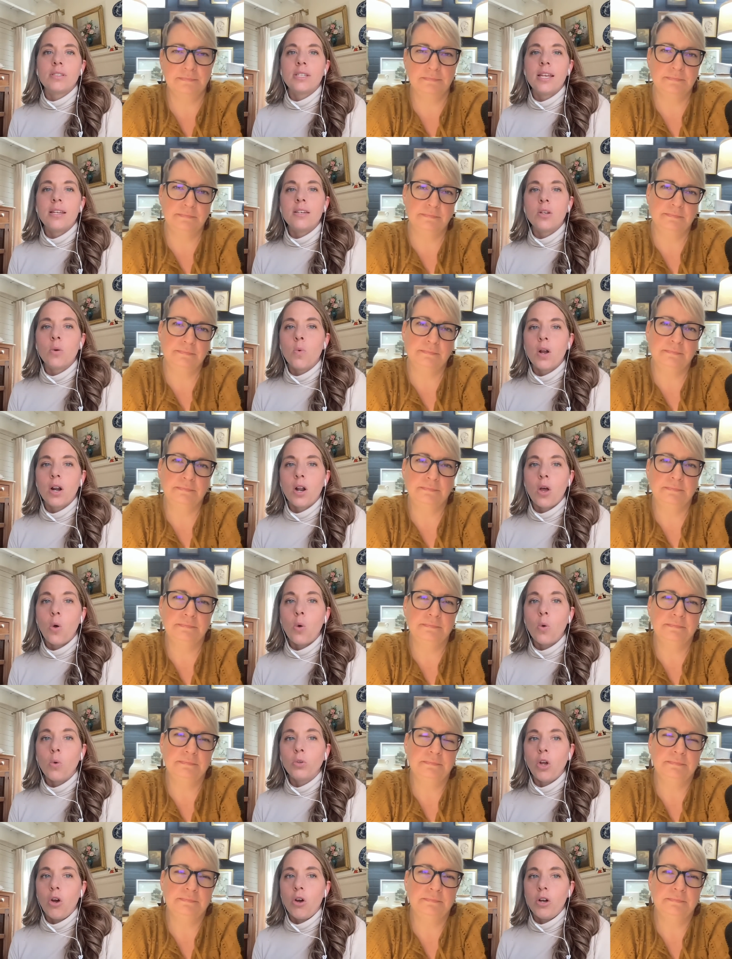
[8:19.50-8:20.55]
Speaker 1: tend to want to
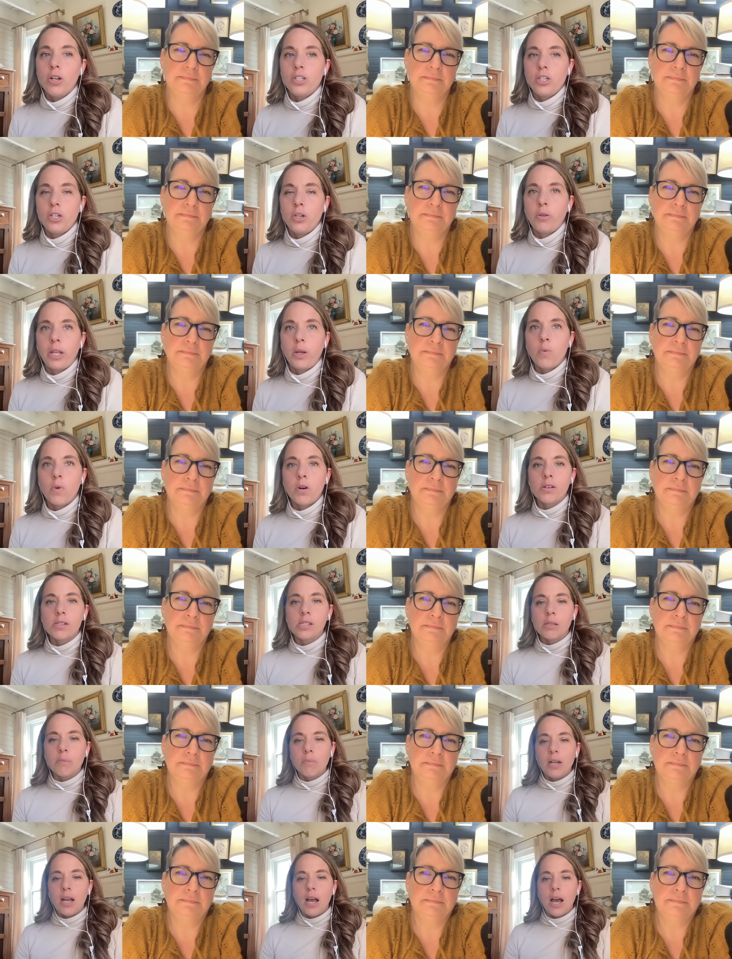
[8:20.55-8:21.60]
hold on to like what are
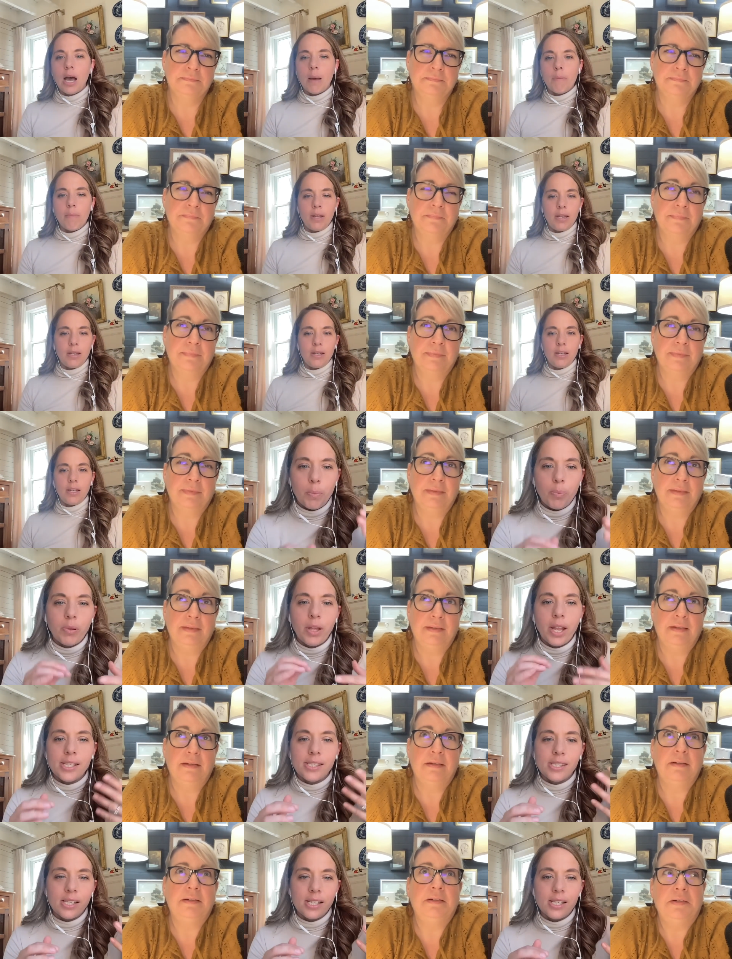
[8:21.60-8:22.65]
some common
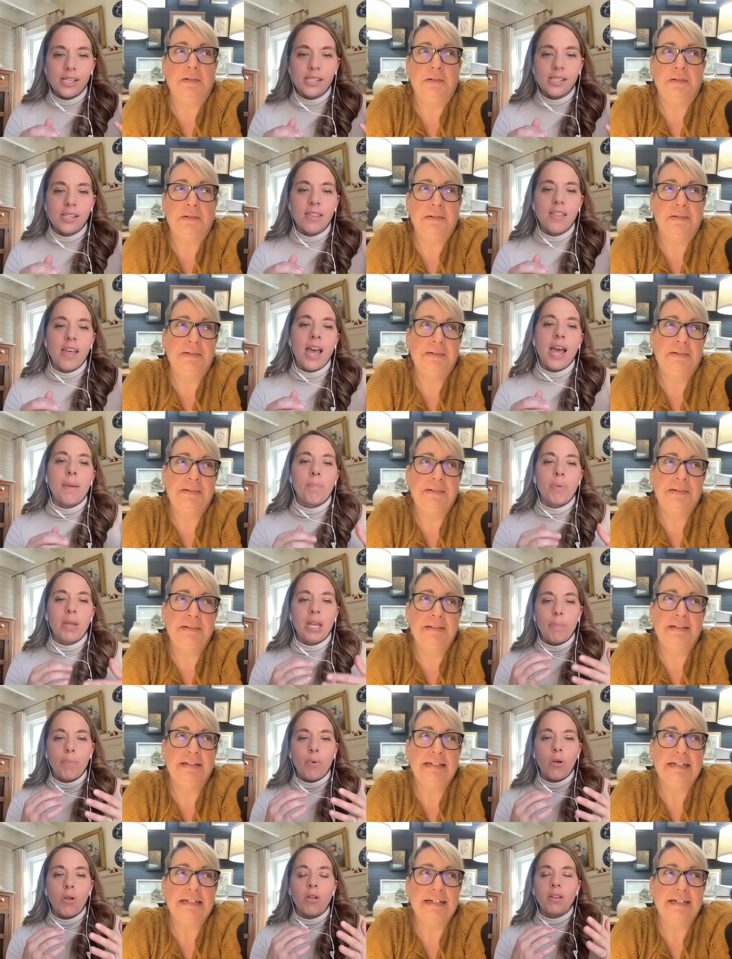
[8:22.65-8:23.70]
places that
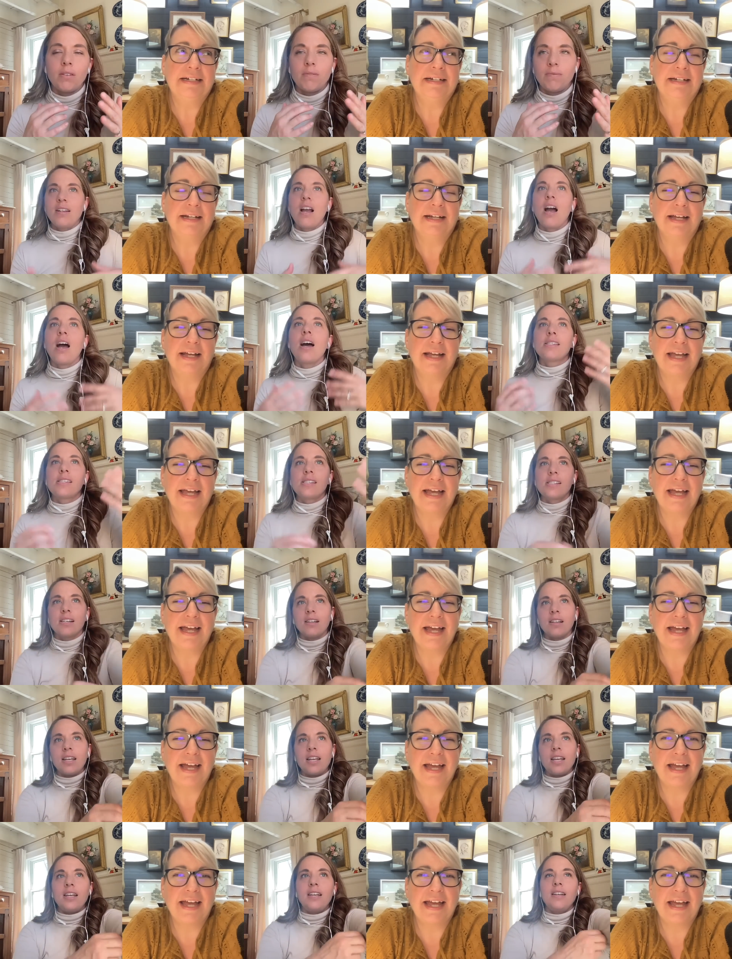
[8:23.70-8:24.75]
people
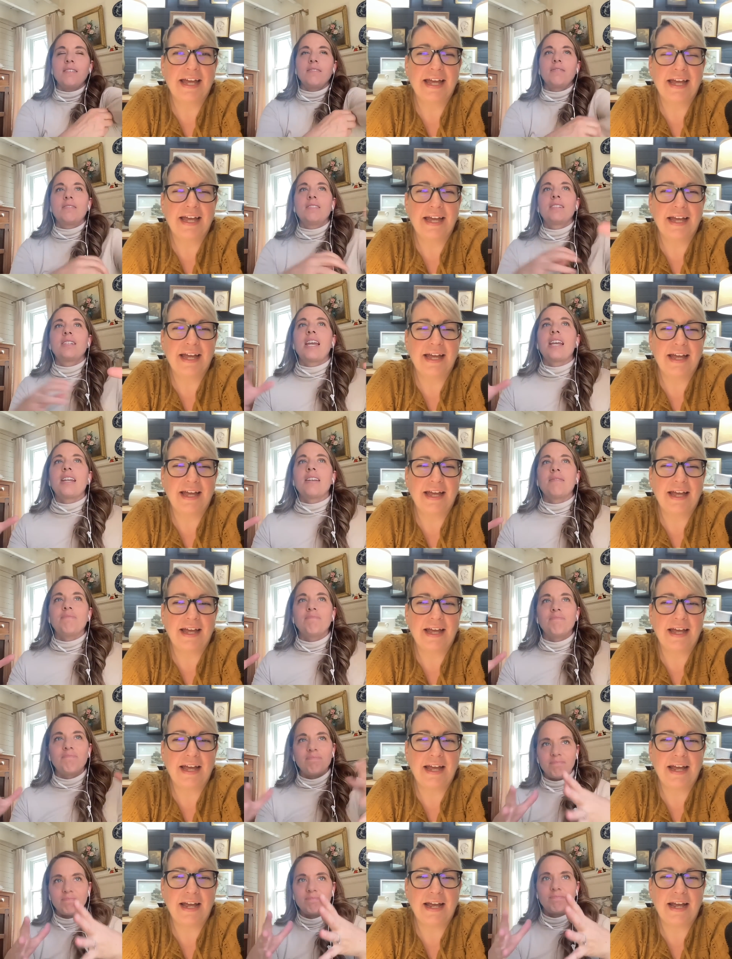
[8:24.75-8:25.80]
constantly
Speaker 2: get
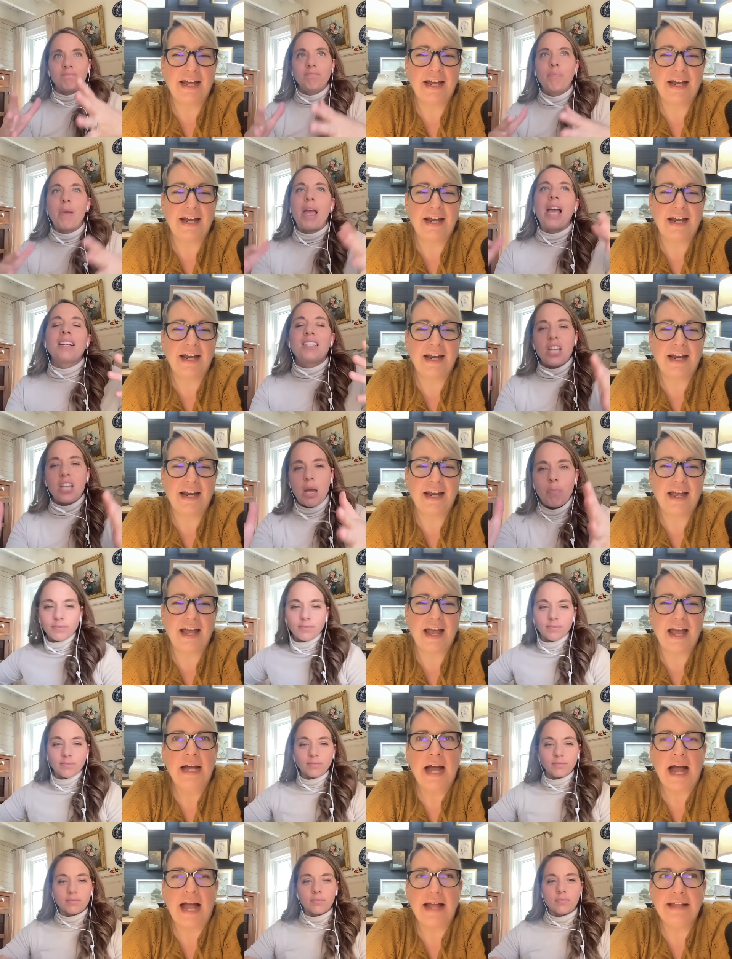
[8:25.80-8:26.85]
backed up
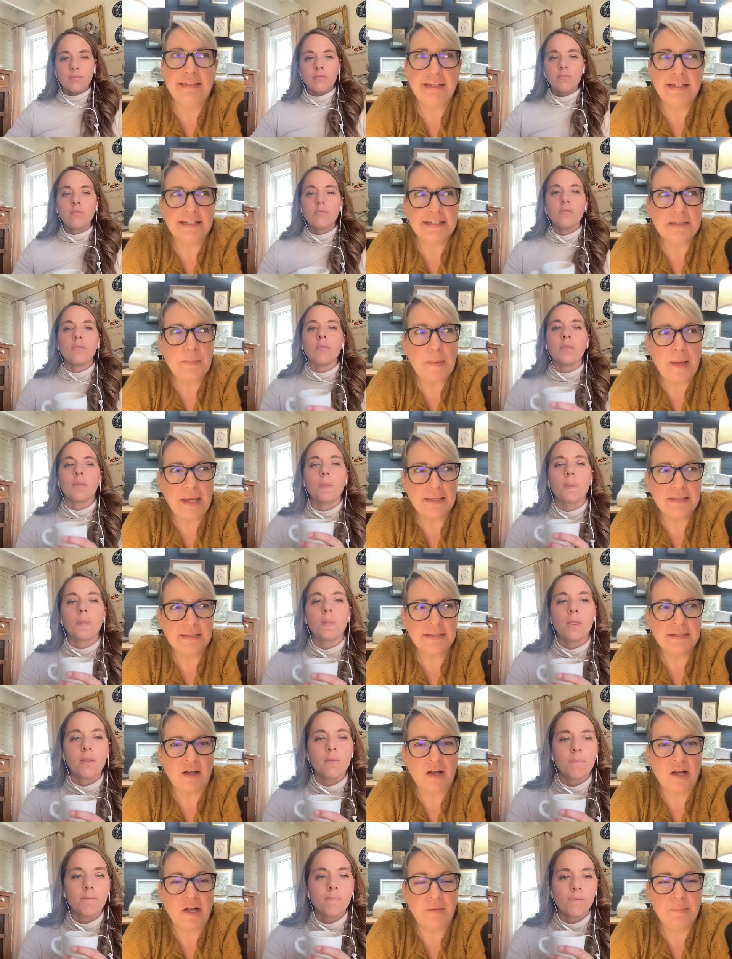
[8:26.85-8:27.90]
I think it
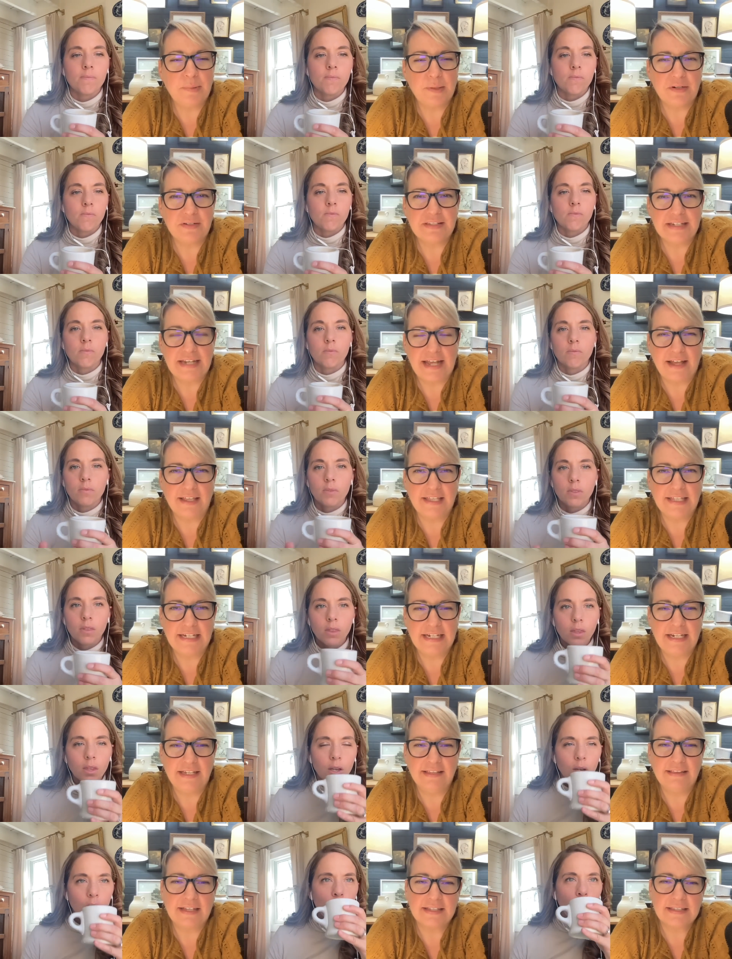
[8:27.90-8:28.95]
depends on
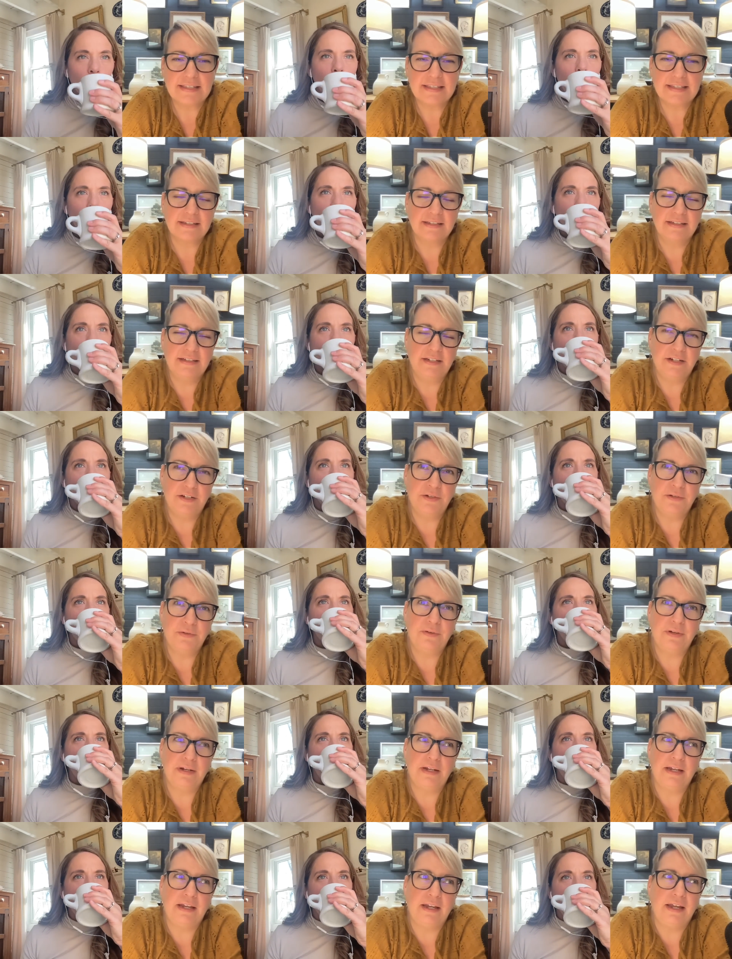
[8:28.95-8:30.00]
personality. That's, you
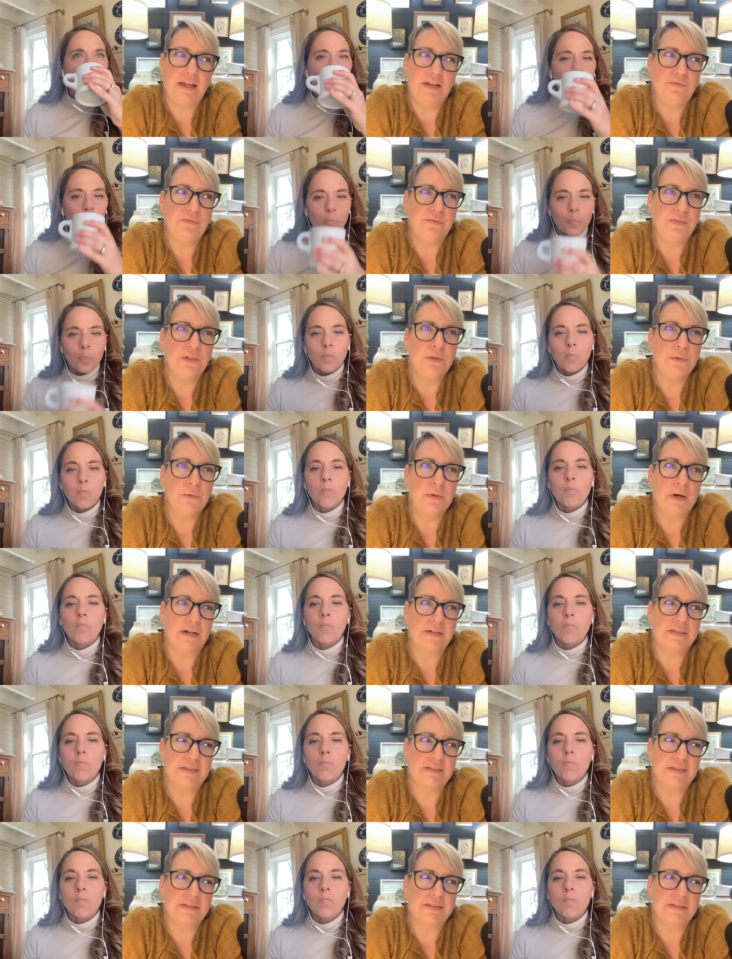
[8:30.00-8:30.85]
know, if you are